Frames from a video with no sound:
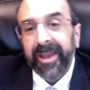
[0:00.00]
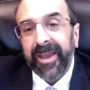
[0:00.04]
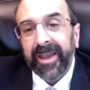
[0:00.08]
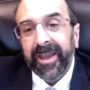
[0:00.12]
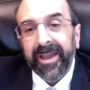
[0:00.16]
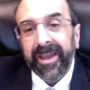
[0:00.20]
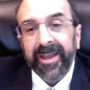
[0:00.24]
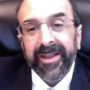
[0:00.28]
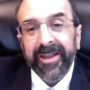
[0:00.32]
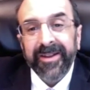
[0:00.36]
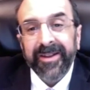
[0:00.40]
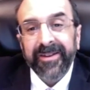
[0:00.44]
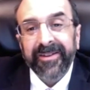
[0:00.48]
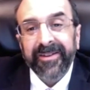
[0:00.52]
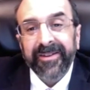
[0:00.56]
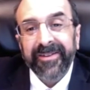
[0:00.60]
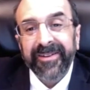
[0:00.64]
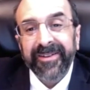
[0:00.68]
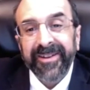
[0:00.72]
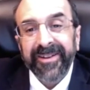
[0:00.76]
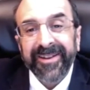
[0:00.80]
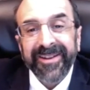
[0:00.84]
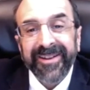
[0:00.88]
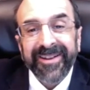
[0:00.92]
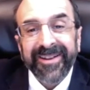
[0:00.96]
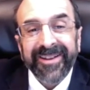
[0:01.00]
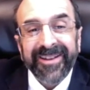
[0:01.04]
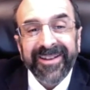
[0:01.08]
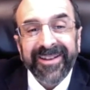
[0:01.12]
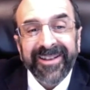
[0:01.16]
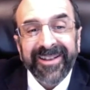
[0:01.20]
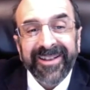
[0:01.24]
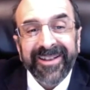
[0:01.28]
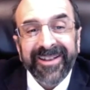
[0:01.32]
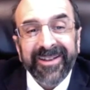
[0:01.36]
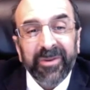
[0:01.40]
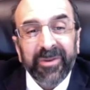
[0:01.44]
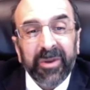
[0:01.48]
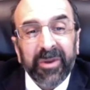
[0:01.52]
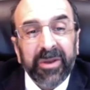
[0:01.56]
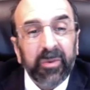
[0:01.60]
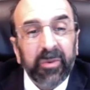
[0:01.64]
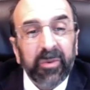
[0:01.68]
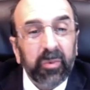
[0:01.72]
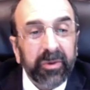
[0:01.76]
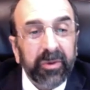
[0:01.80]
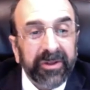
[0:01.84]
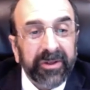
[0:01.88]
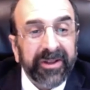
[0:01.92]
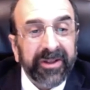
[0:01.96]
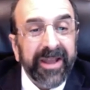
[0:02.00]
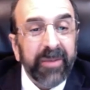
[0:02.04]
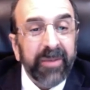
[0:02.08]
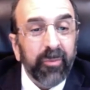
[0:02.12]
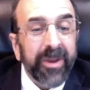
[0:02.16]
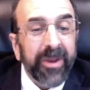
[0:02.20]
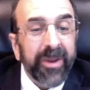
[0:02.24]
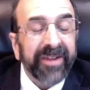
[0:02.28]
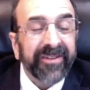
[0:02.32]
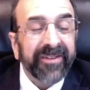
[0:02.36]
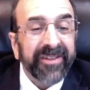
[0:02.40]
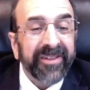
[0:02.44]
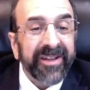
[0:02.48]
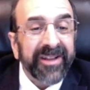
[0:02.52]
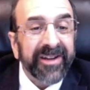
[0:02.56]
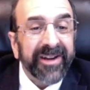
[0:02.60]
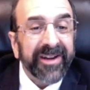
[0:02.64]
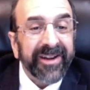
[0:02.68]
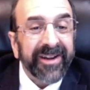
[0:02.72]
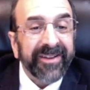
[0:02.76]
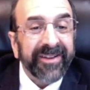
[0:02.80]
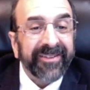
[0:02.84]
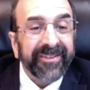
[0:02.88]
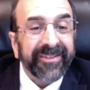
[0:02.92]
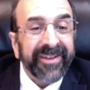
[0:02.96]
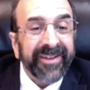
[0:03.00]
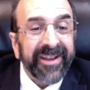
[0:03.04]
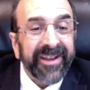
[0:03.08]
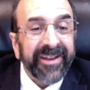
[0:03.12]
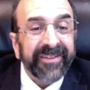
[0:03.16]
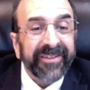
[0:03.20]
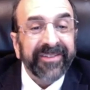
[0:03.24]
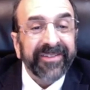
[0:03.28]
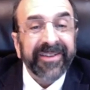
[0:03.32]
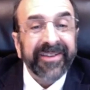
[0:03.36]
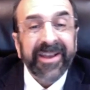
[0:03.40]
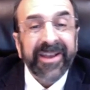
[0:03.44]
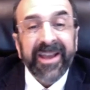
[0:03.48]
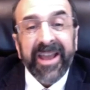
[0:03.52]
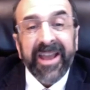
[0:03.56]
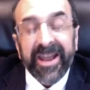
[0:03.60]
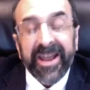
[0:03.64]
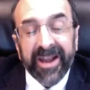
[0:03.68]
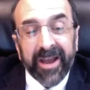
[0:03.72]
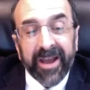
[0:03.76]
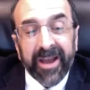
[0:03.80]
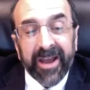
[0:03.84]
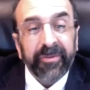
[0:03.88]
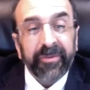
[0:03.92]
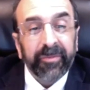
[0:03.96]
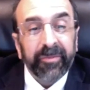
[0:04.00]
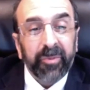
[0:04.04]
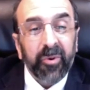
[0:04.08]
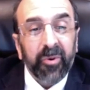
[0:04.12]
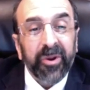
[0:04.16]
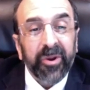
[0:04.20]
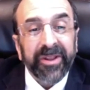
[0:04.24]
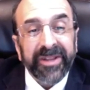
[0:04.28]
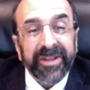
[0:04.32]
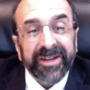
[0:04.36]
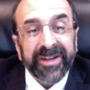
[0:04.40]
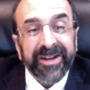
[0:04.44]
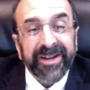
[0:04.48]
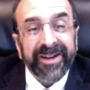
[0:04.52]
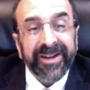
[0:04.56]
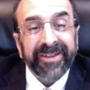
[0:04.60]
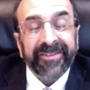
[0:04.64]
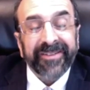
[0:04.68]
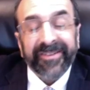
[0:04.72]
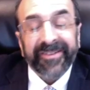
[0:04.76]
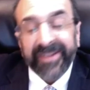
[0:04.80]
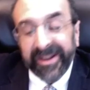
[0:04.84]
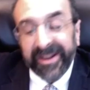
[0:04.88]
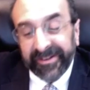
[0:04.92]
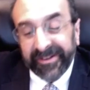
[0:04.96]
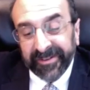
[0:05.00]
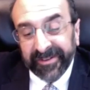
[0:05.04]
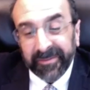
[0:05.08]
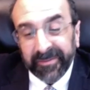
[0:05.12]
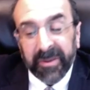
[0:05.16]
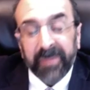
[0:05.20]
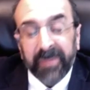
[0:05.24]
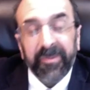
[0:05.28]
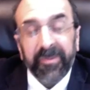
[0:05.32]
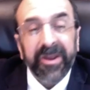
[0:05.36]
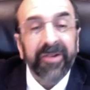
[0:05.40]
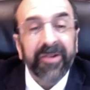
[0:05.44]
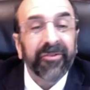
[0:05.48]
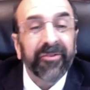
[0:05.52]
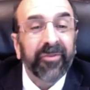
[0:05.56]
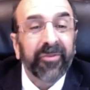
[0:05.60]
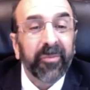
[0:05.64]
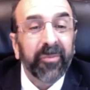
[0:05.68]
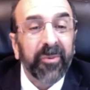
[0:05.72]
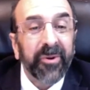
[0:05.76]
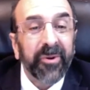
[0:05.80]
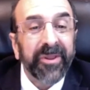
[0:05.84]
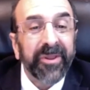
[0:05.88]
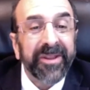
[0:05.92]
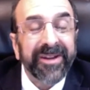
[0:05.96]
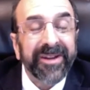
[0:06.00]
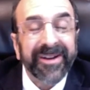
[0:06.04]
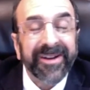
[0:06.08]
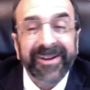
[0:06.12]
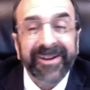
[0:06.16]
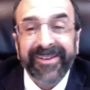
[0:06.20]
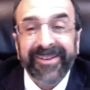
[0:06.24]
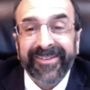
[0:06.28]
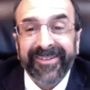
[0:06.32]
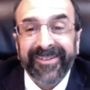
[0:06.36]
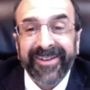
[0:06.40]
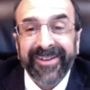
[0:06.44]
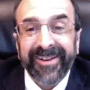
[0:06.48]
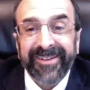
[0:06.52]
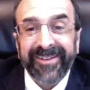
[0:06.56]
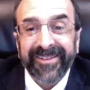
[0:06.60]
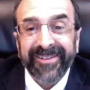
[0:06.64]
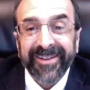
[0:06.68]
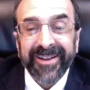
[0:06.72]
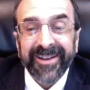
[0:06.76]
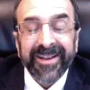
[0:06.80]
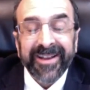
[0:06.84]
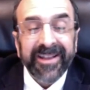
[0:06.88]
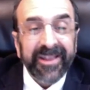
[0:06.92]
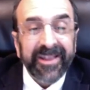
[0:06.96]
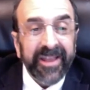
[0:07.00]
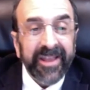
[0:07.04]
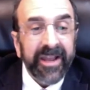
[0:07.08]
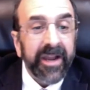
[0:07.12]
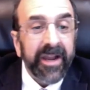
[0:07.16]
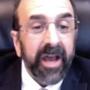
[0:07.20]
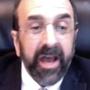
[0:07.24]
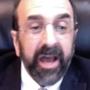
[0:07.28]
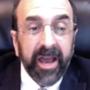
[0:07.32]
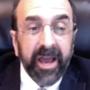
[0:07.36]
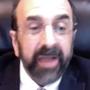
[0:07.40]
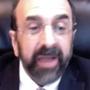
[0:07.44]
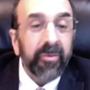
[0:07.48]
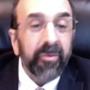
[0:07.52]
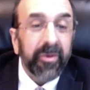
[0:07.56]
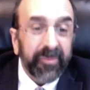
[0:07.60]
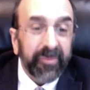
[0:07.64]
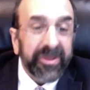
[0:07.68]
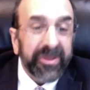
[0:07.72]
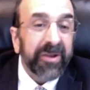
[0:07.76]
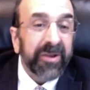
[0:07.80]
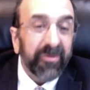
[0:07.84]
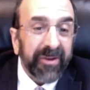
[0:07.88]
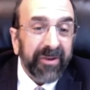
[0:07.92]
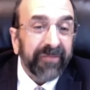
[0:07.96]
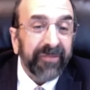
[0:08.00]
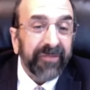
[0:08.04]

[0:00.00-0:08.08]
and let, went to the United States, and I was born in the United States, and my parents were born in the United States, then I would be a